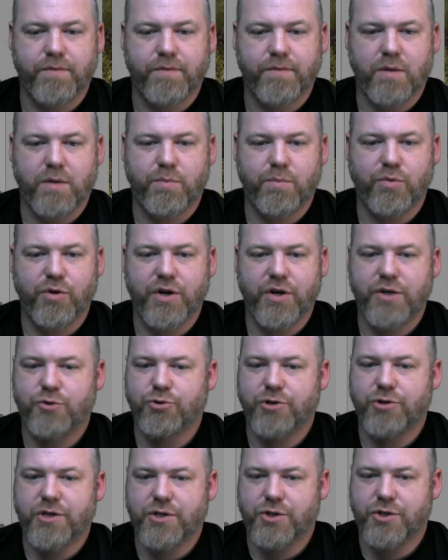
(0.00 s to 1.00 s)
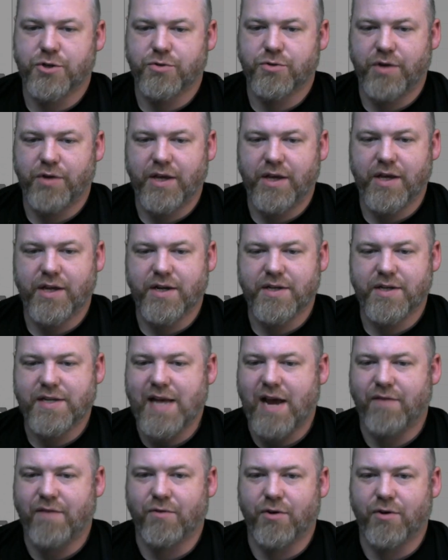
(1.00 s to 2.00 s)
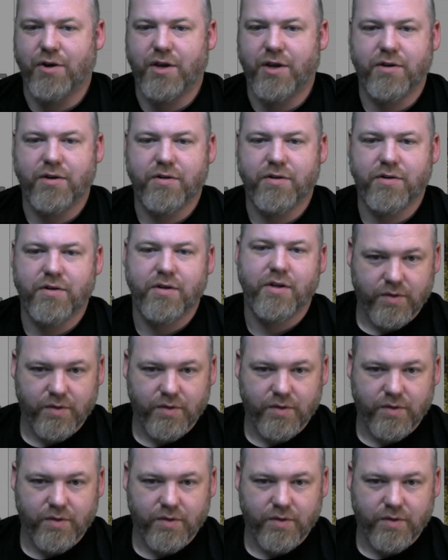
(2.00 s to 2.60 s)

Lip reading: Got a pretty traditional inn and tavern here.